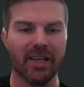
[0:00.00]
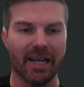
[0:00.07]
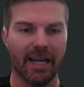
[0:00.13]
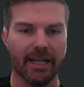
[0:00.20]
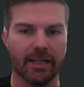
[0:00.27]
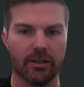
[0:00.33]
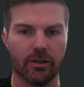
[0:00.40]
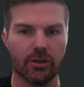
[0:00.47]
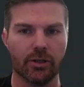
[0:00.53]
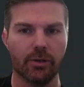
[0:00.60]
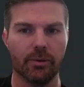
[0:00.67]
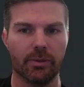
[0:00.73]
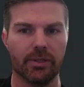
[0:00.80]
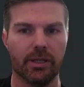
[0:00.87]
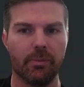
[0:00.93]
And so
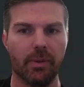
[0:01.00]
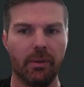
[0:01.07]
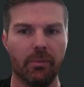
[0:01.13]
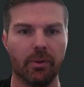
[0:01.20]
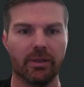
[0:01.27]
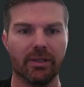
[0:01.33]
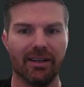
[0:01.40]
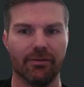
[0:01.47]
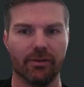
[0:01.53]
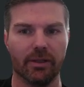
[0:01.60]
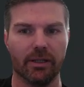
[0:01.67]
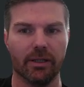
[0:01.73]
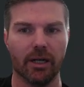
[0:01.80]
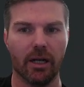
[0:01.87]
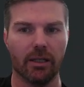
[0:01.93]
you will see people
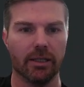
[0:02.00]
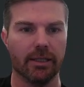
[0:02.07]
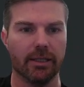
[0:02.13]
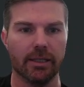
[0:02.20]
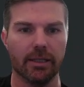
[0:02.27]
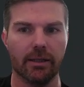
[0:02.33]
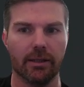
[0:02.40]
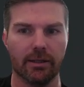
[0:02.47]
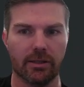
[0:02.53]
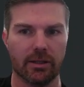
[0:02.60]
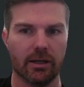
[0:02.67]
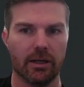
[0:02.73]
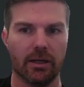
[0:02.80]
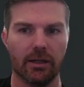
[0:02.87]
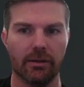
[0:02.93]
definitely not lead this
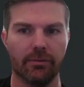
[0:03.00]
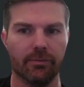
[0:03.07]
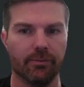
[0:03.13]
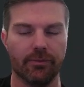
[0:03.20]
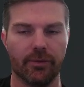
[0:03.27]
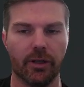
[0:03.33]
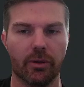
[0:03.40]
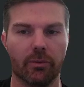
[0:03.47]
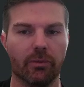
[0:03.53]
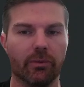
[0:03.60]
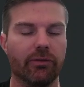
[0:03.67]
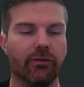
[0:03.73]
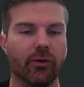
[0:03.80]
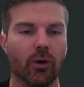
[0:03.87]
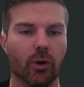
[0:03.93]
card,
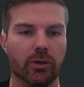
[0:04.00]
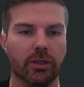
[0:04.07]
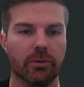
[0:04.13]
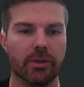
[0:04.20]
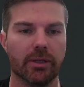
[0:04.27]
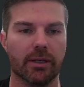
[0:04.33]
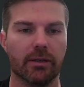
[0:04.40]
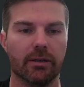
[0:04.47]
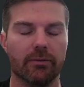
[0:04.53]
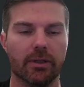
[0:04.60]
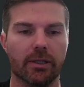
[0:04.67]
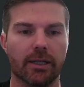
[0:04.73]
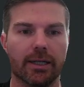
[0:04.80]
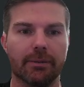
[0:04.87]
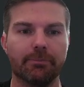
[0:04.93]
40% of the
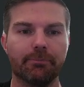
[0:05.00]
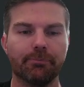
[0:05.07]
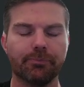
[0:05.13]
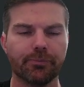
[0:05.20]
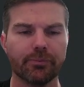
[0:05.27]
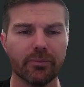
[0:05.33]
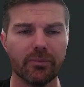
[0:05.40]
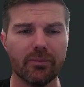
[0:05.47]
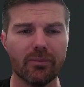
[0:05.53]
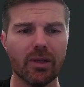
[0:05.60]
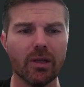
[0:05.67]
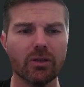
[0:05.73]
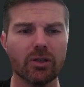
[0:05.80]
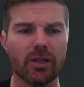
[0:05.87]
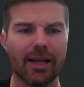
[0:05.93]
time.
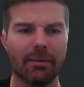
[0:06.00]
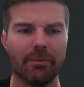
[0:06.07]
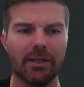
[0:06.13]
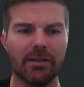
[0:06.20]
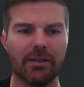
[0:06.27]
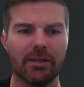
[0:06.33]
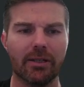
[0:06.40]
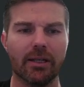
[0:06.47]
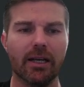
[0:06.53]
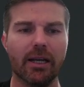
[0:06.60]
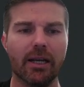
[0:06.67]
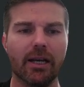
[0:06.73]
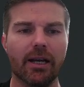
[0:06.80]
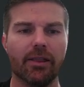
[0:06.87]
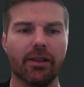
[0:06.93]
So that means that
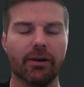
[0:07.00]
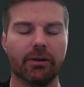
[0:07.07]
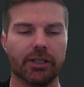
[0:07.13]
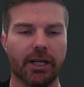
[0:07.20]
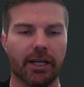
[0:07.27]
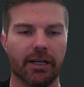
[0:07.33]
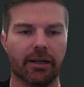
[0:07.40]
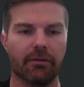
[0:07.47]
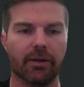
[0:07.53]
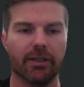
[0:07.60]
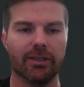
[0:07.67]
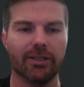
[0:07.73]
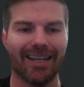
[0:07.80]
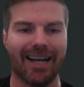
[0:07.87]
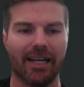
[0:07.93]
their checking
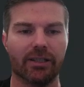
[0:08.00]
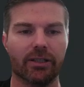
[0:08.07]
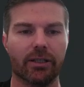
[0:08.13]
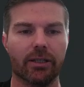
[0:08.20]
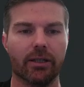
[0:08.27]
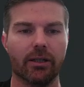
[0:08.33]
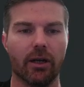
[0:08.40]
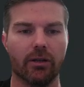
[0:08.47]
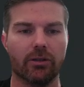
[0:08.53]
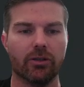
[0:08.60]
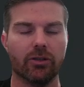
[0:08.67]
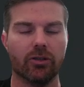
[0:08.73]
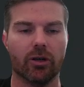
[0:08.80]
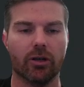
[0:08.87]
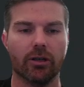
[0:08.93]
range is actually a lot
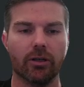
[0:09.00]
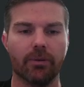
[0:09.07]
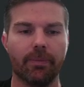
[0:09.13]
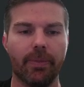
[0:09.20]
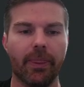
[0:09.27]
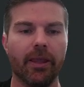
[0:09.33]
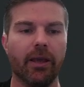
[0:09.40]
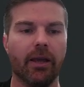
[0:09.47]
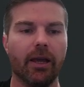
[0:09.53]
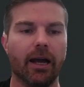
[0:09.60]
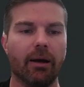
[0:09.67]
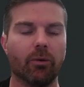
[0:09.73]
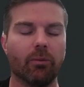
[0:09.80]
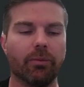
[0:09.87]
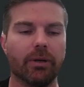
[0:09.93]
stronger
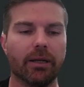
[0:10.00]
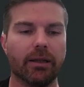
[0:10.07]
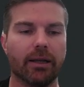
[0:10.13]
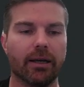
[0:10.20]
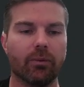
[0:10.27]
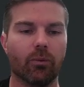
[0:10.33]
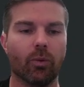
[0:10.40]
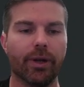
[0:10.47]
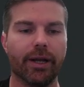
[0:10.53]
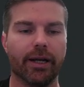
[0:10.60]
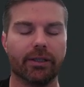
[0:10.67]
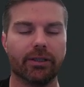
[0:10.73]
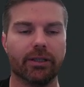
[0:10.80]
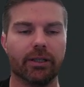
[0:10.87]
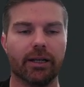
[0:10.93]
and will mean that we
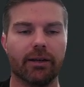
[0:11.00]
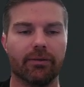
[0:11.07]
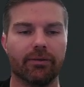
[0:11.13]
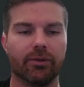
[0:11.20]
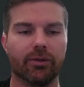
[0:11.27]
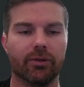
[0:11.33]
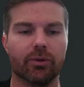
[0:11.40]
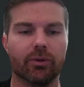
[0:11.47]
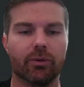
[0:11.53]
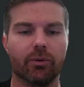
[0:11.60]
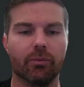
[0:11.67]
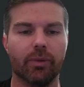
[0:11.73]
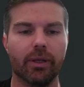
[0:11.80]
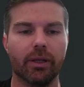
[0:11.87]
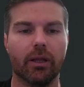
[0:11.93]
actually have to
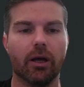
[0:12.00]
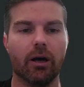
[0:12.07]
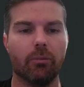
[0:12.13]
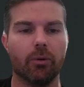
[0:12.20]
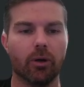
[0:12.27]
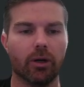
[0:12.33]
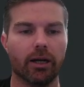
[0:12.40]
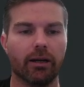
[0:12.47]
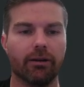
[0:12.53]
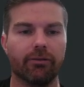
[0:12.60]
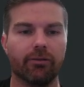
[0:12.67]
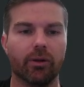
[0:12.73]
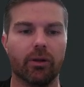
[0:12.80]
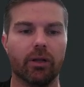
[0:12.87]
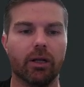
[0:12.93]
be a lot more
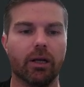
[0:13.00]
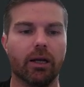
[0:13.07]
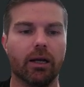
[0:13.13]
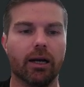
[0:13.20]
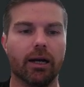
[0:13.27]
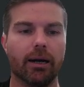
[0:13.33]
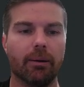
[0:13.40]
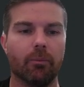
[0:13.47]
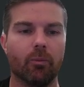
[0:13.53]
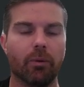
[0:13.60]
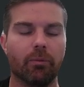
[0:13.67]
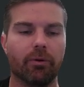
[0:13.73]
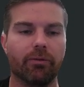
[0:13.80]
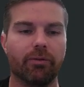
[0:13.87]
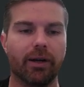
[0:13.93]
careful
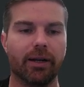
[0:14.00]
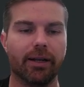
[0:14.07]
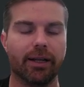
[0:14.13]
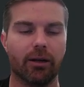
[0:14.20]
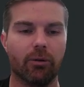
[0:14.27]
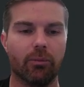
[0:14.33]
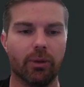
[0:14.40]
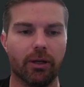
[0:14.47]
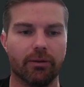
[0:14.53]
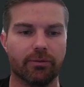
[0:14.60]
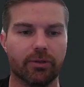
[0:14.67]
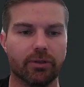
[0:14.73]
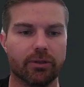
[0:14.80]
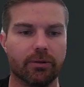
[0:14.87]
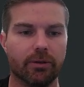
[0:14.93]
when we're finding our
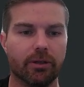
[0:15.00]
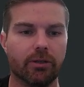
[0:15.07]
bluffs.